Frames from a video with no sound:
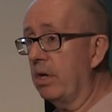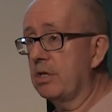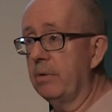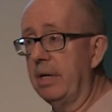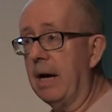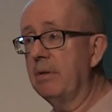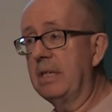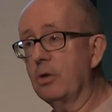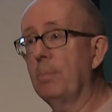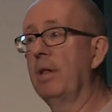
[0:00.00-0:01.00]
what it's doing now
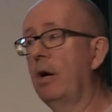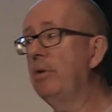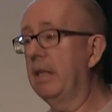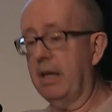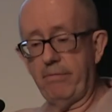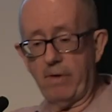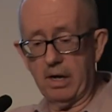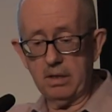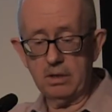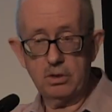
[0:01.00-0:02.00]
is it's uploading that
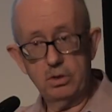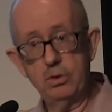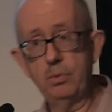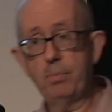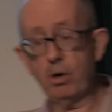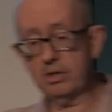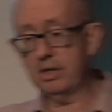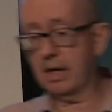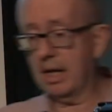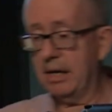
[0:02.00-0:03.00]
file to Box
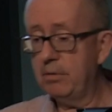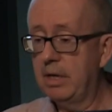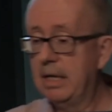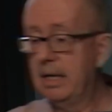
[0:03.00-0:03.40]
in the cloud,